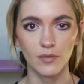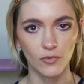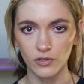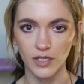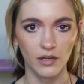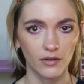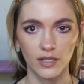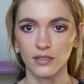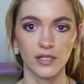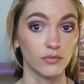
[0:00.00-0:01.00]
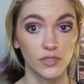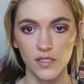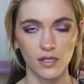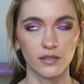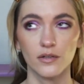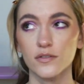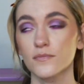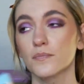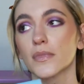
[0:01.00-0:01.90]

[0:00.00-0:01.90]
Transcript: Mercari, like resellers.